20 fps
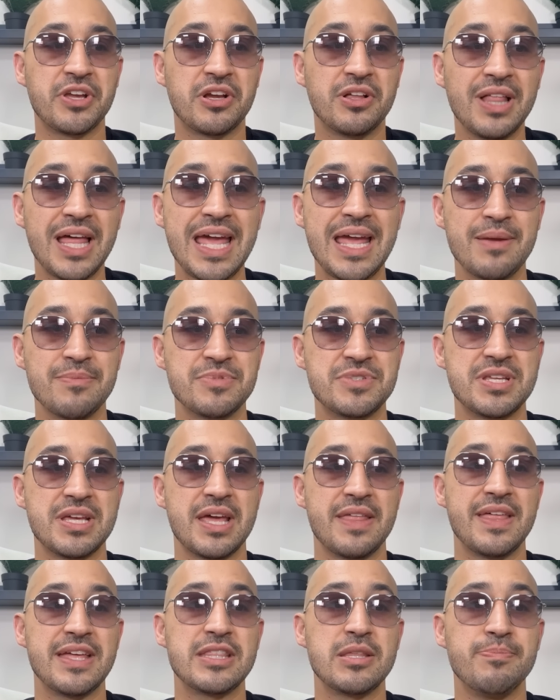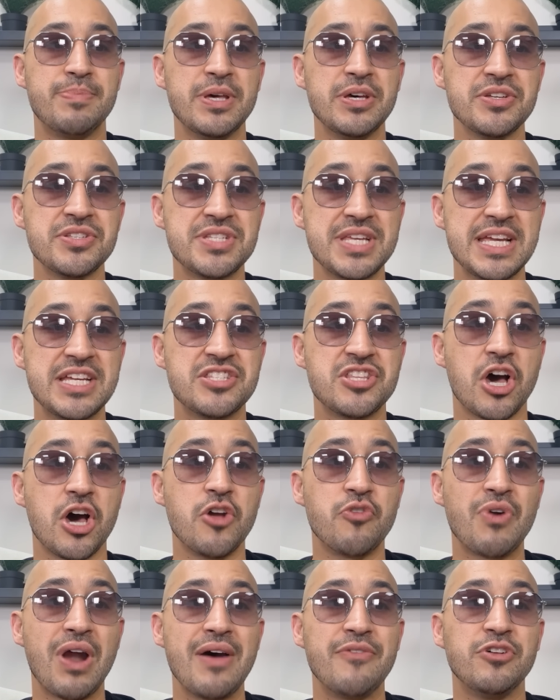claims that the bill seeks to
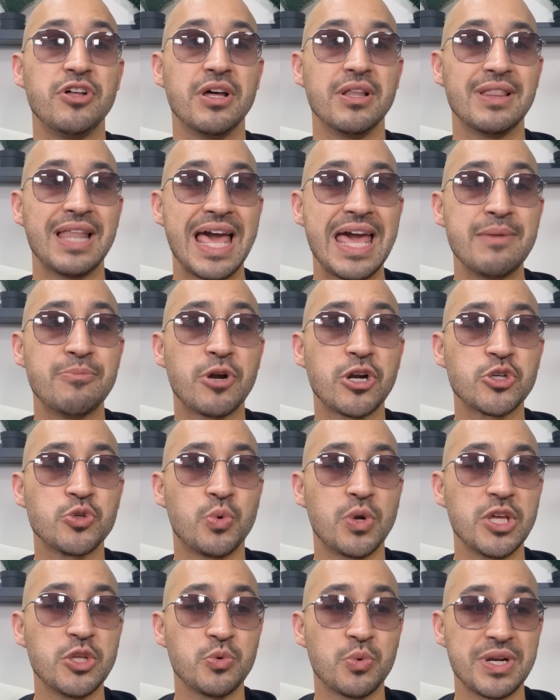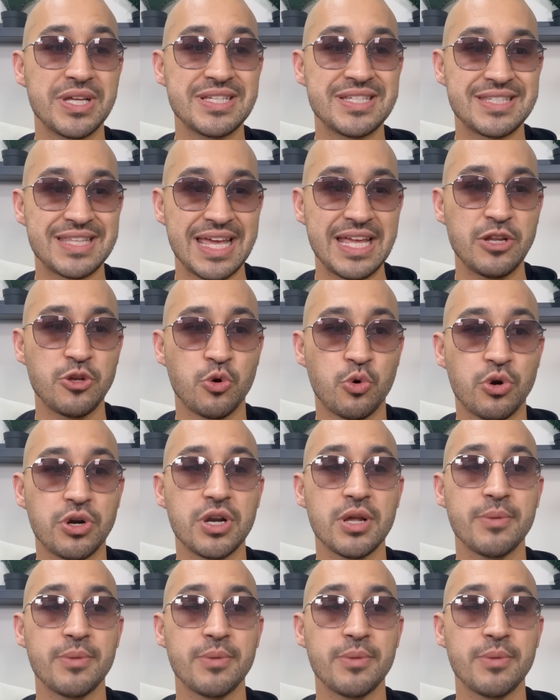unravel a landmark 2020 state court